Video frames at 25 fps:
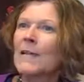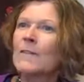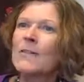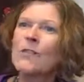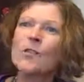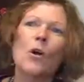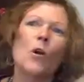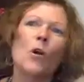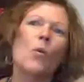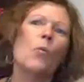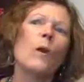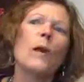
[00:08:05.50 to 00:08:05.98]
And
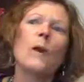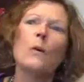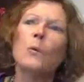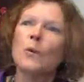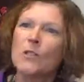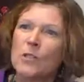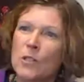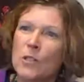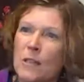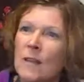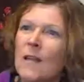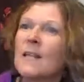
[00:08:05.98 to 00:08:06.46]
so we
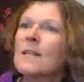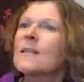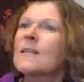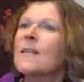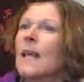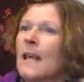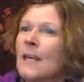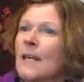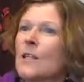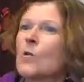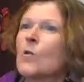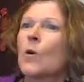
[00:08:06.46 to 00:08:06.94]
were that's a
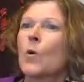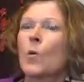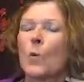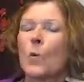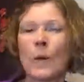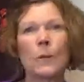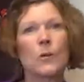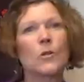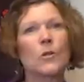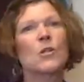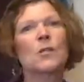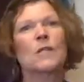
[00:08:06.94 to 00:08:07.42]
case where
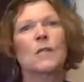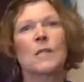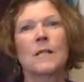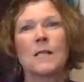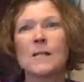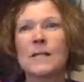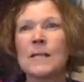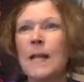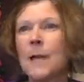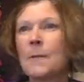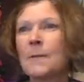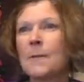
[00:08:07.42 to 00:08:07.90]
we were just
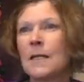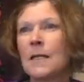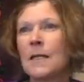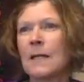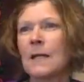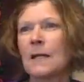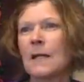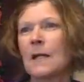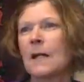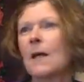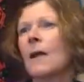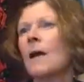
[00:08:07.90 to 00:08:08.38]

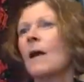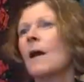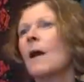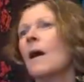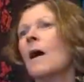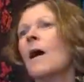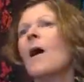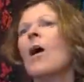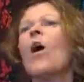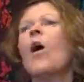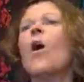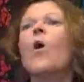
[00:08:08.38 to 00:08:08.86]
accepting,
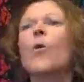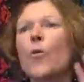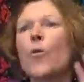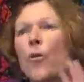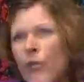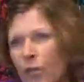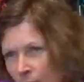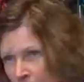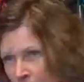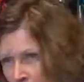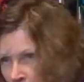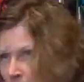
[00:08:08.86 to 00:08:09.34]
oh,
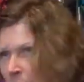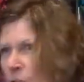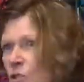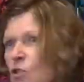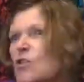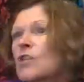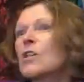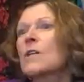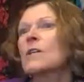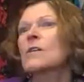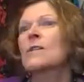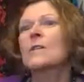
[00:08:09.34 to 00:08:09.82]
this is
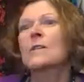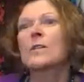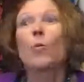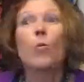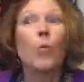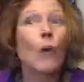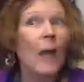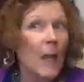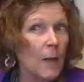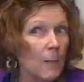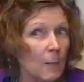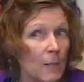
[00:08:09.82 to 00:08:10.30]
just the
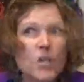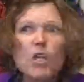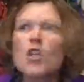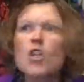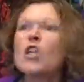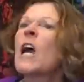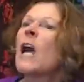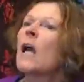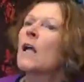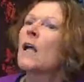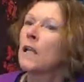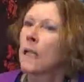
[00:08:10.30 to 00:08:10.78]
way
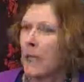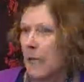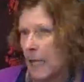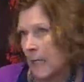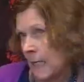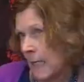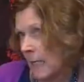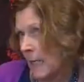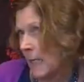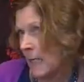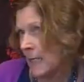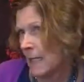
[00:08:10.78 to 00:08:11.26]
Michelle
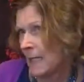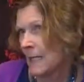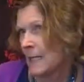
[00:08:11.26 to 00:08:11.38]
is.